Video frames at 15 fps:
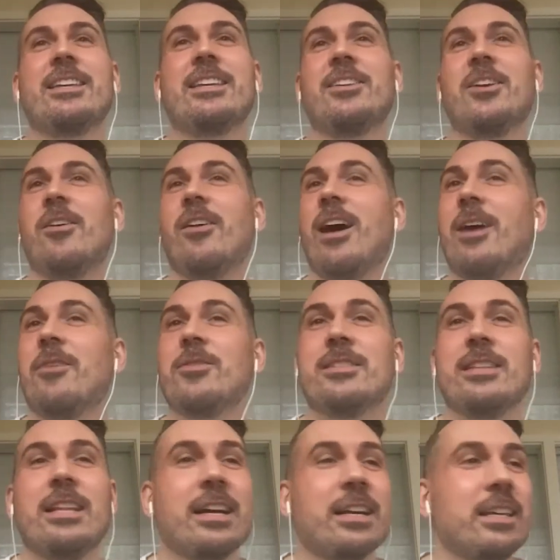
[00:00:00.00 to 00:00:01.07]
you know, I was
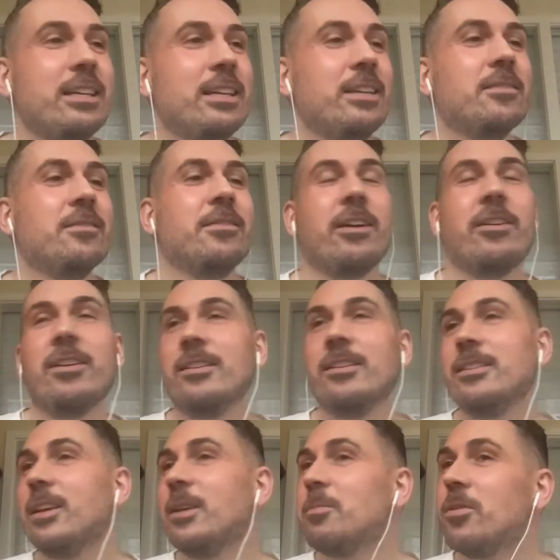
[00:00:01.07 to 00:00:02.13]
lucky, very
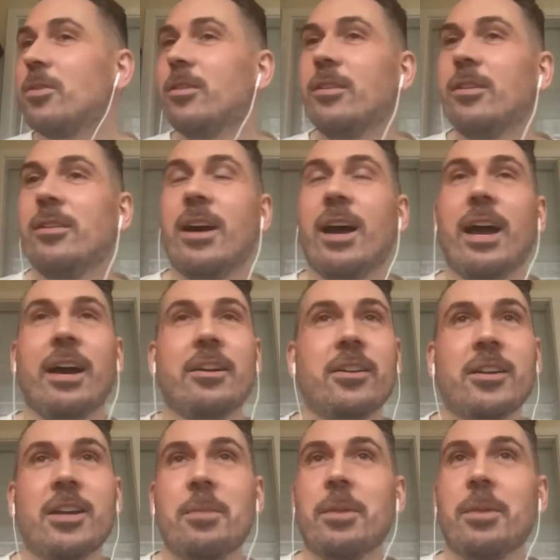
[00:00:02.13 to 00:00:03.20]
liberal, I had a good
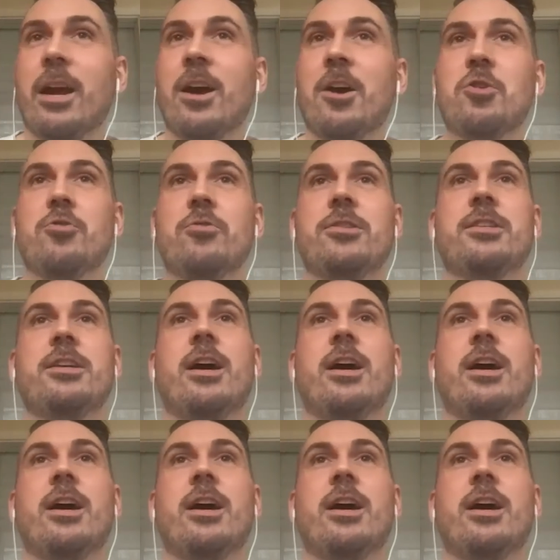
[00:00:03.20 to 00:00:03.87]
coming out,